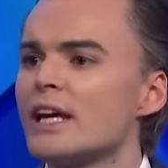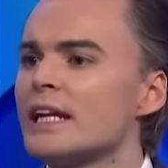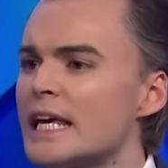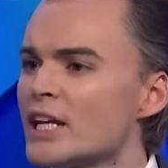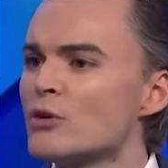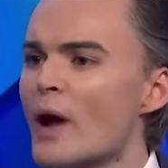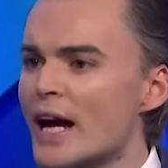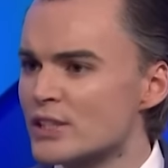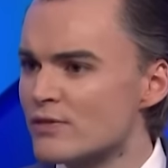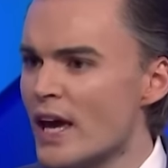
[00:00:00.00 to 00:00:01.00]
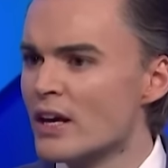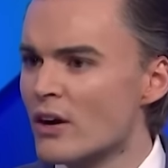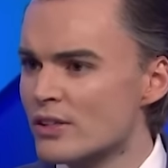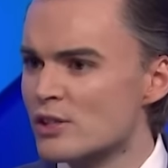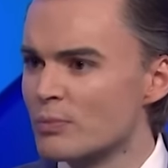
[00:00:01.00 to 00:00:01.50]
He had an interactive
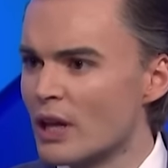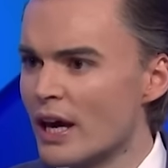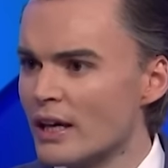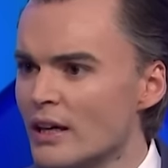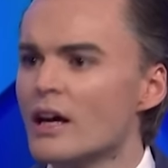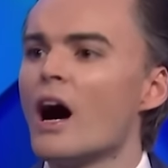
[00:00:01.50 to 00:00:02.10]
AR display